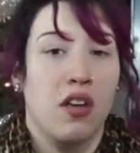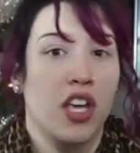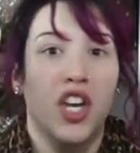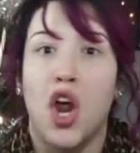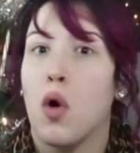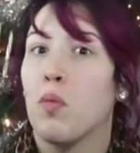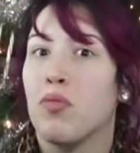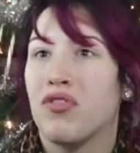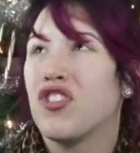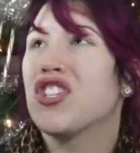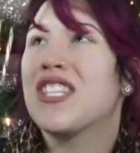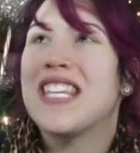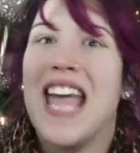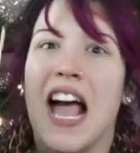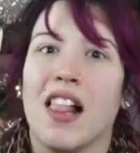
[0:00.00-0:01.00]
you know,
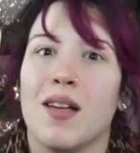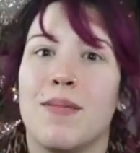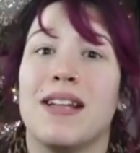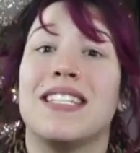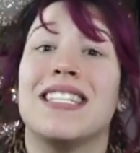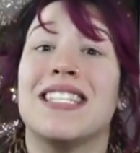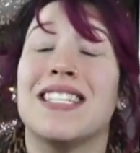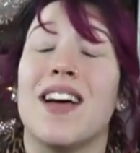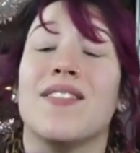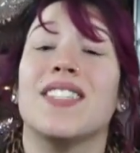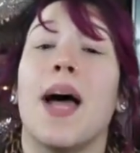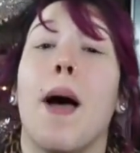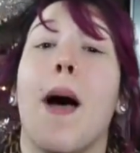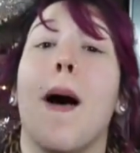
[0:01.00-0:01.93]
just the elements, stuff's